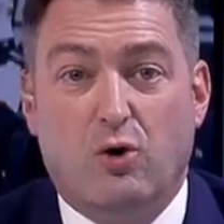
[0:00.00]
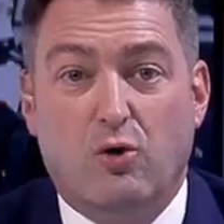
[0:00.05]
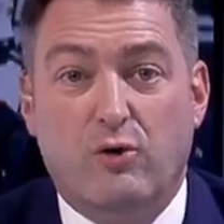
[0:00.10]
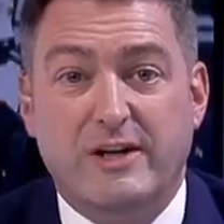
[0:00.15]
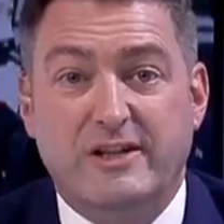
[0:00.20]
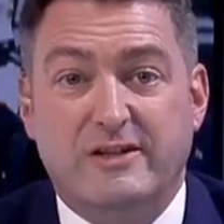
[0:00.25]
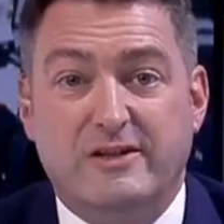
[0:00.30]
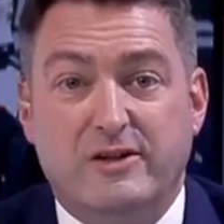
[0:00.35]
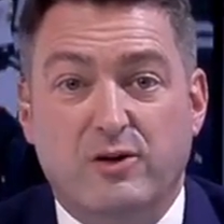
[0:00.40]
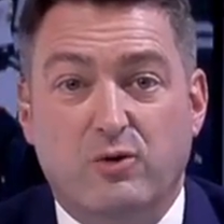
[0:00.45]

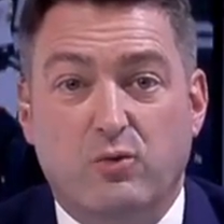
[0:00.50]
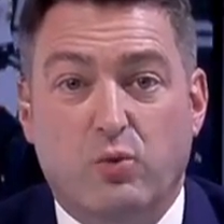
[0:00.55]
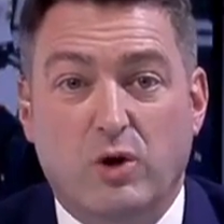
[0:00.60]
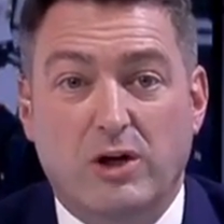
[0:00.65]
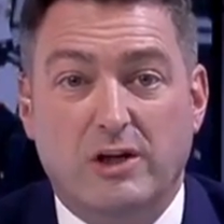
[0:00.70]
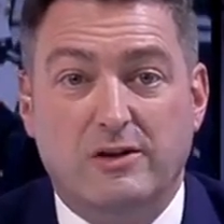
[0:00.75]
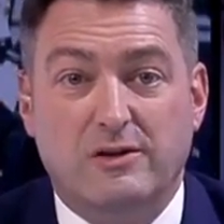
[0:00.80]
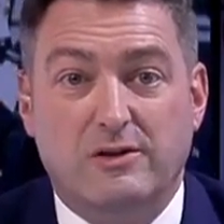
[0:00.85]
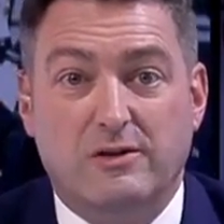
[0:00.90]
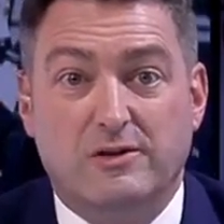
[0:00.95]
or is the
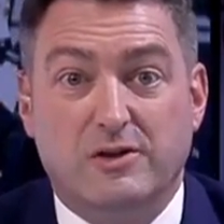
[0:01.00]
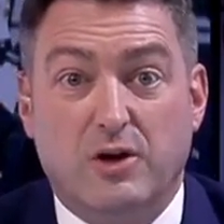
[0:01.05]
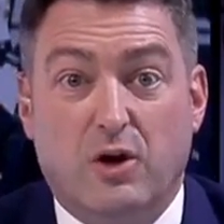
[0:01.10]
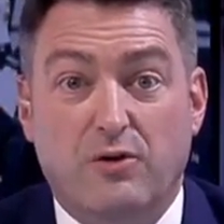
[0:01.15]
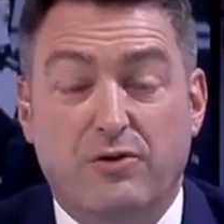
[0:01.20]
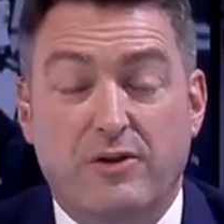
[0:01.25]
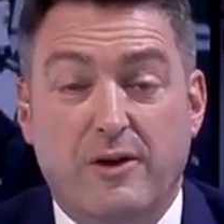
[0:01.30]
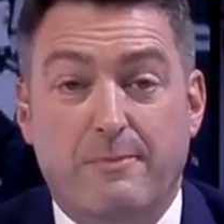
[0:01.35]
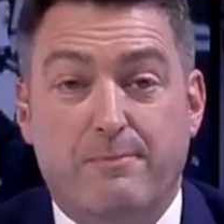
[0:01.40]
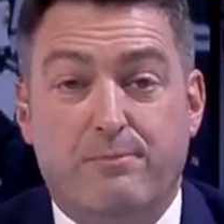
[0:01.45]
world
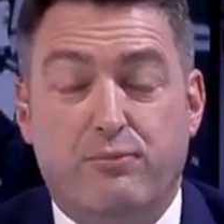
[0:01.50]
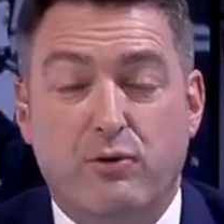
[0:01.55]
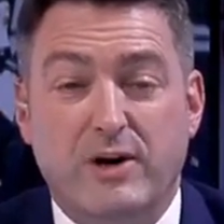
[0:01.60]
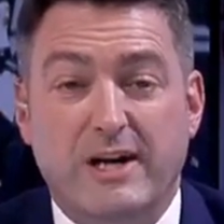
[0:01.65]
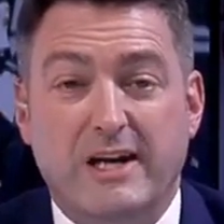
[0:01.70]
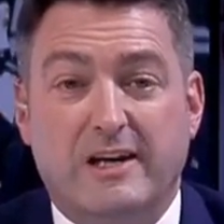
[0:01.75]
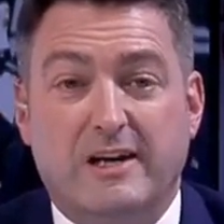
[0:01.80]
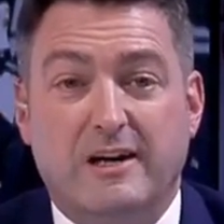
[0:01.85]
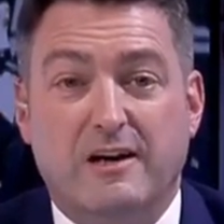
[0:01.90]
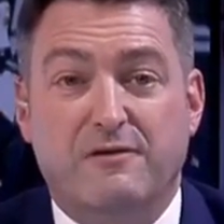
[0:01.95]
on the
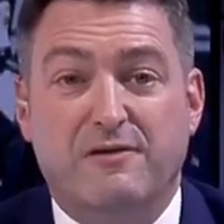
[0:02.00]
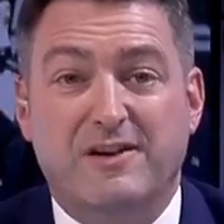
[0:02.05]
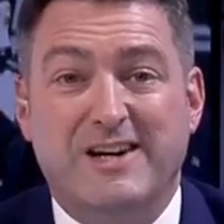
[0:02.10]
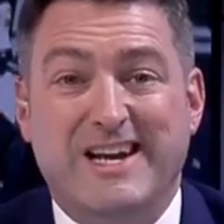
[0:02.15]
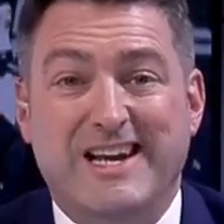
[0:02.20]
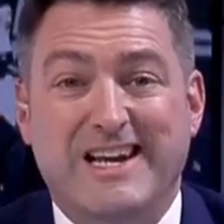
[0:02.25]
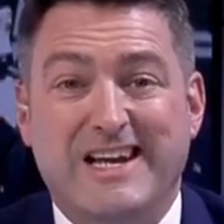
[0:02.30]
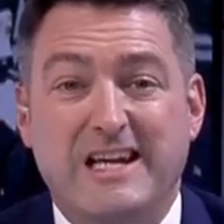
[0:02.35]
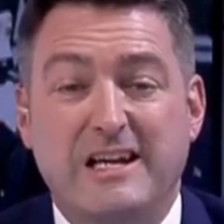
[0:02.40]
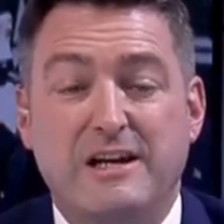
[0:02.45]
brink of
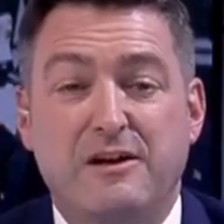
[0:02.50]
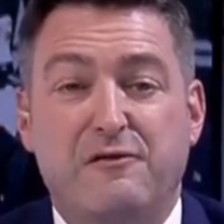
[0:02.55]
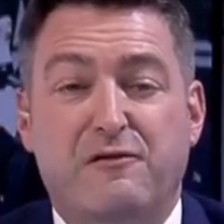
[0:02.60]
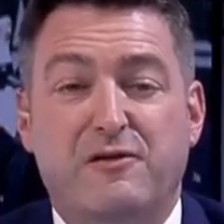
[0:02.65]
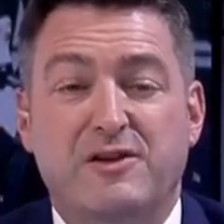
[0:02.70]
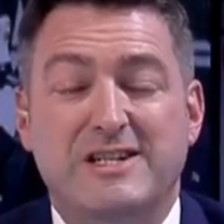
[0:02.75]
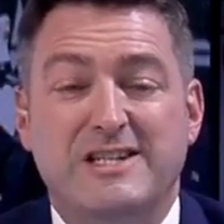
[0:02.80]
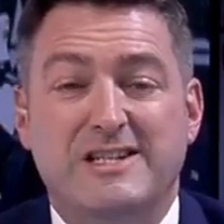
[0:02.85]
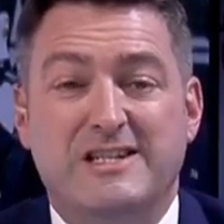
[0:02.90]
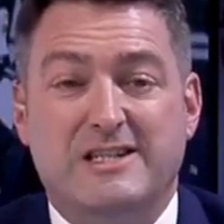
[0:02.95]
an
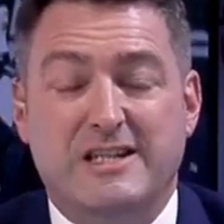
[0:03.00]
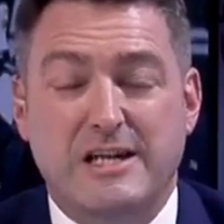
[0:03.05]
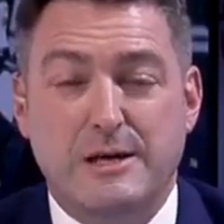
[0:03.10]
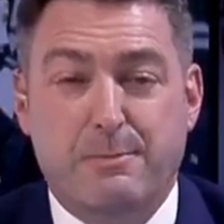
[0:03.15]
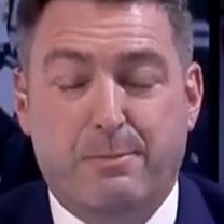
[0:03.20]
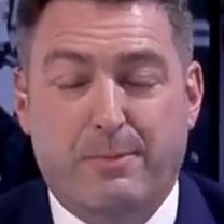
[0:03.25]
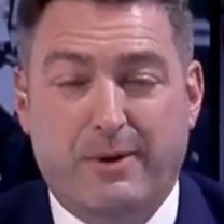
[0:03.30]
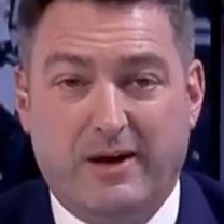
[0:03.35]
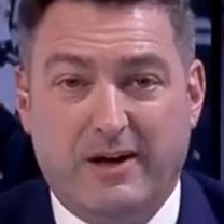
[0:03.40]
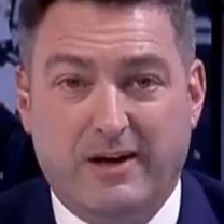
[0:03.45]
even
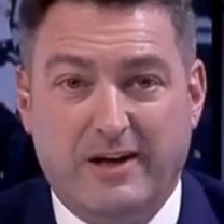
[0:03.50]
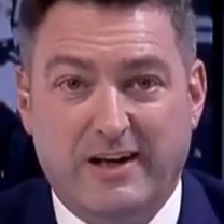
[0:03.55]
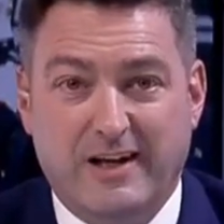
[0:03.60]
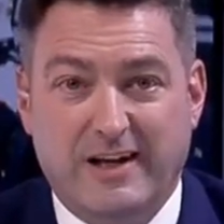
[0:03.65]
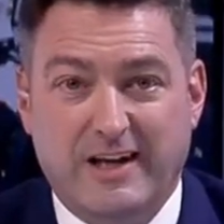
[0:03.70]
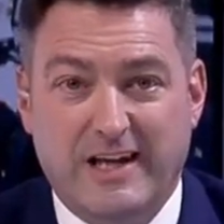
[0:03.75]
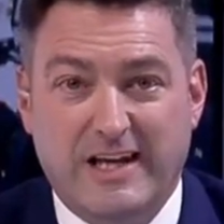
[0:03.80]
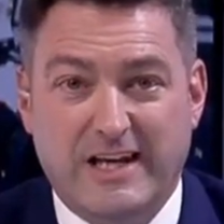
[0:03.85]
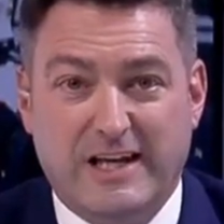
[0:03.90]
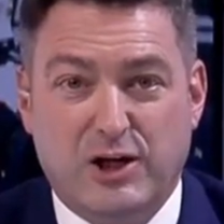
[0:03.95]
deeper
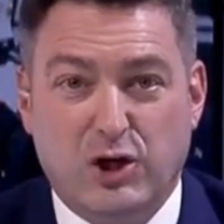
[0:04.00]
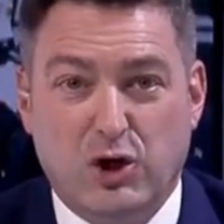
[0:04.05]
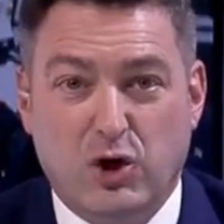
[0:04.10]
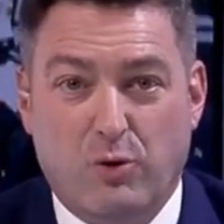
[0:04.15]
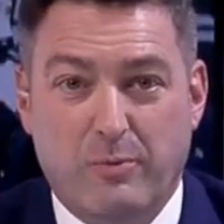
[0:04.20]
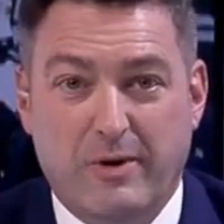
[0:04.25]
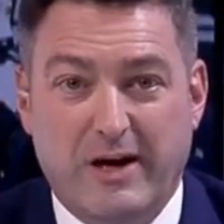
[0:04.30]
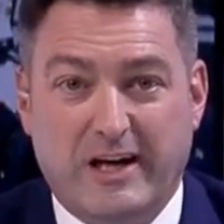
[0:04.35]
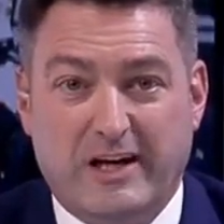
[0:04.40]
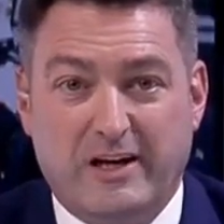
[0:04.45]

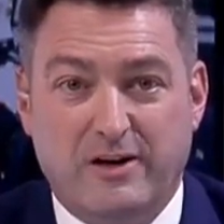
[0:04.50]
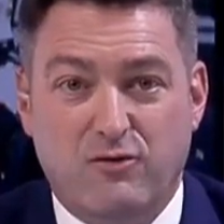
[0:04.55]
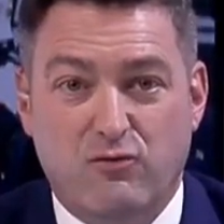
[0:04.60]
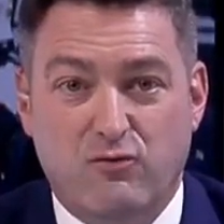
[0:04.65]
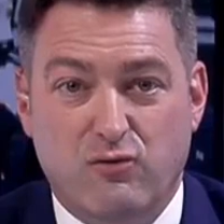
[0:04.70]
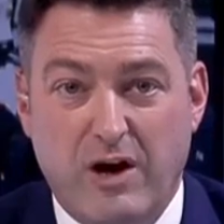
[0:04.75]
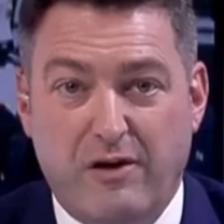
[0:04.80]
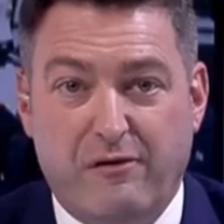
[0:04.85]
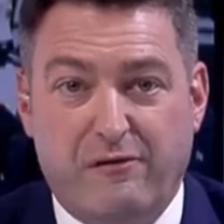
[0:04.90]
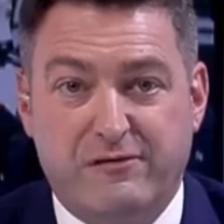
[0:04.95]
economic
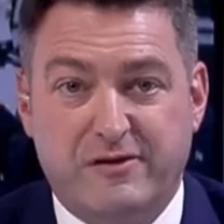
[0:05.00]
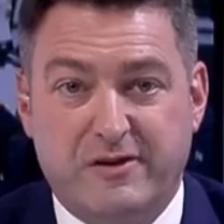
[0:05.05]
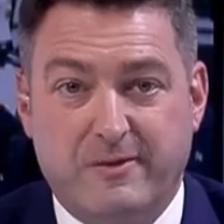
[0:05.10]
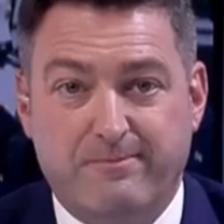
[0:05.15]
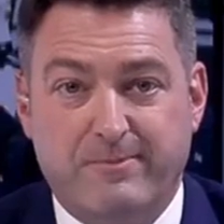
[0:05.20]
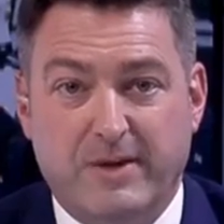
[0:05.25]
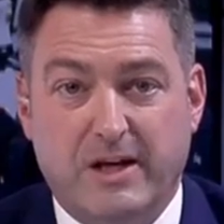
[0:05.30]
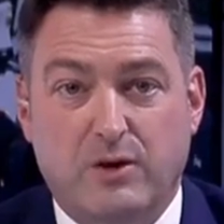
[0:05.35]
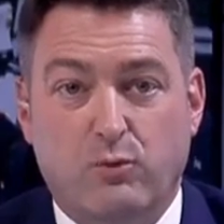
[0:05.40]
rift?